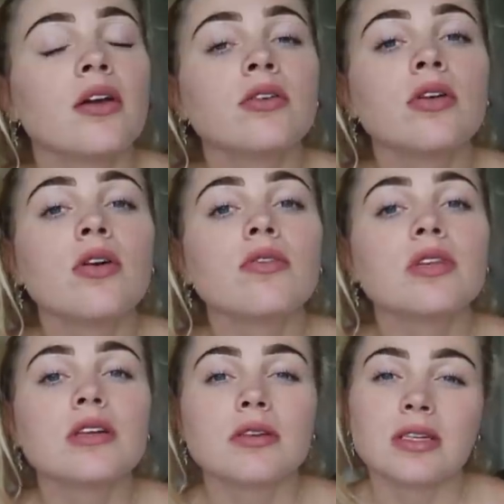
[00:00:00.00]
I don't know if
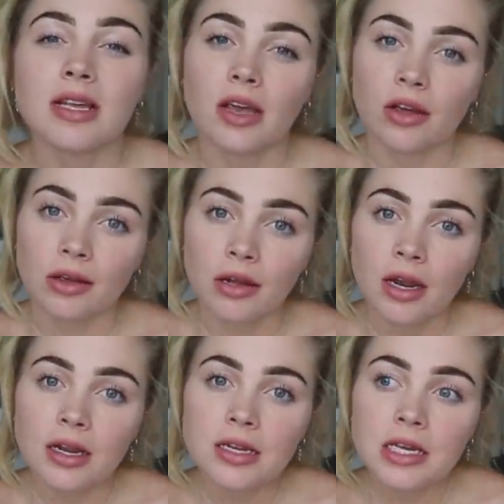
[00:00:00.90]
this is like a good
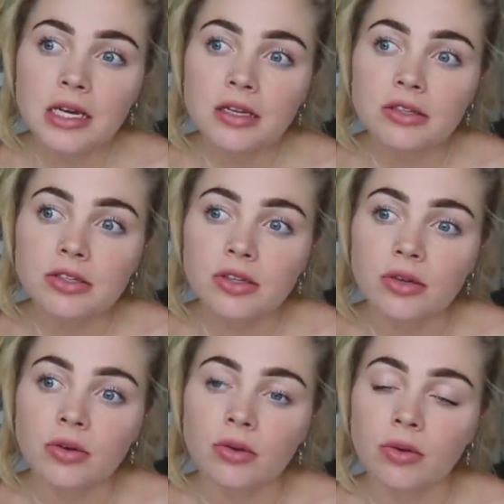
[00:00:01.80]
idea
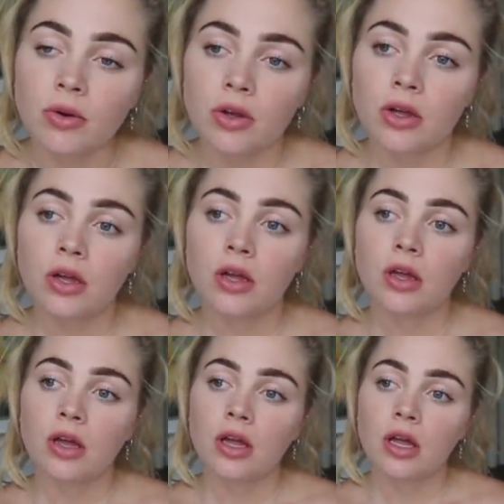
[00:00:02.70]
to
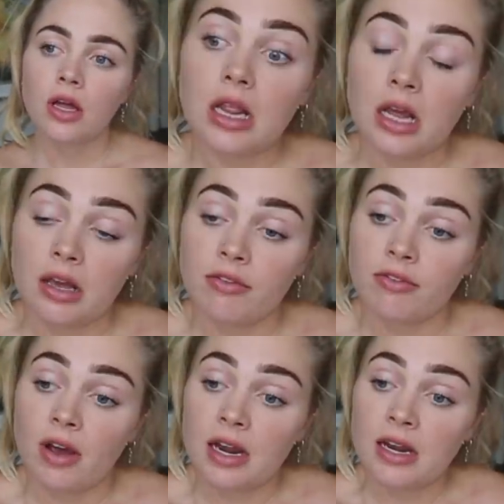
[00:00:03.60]
like
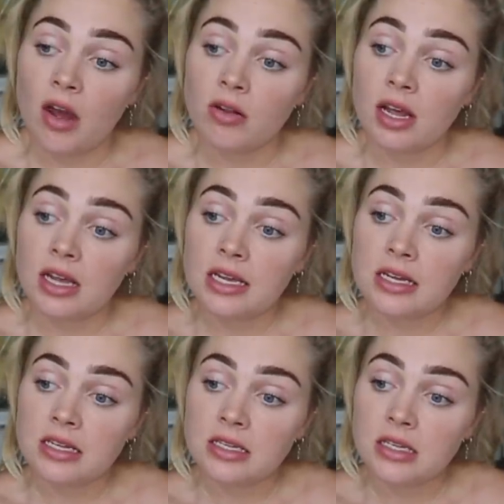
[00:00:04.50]
find out that
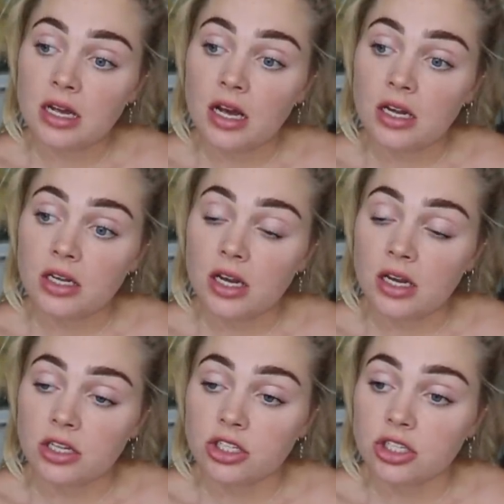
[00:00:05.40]
he is
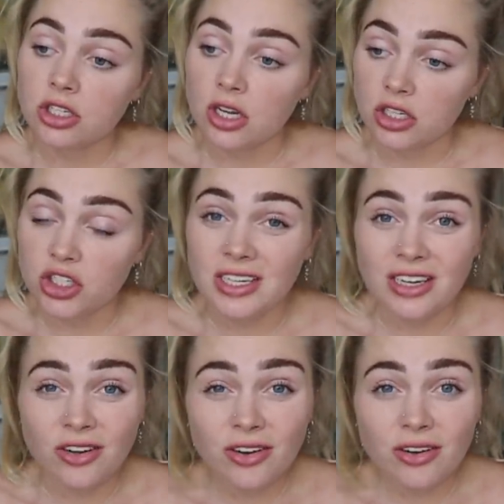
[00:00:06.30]
a, a
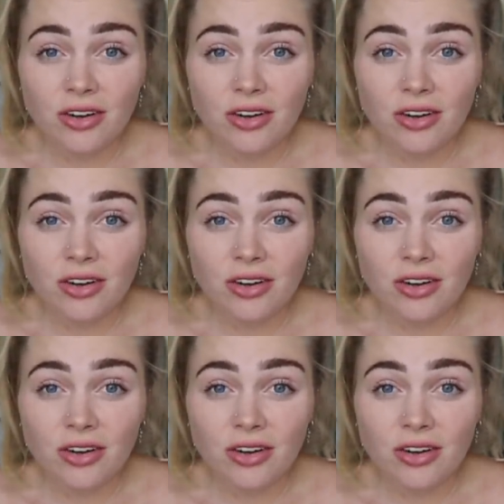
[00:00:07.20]
cheater.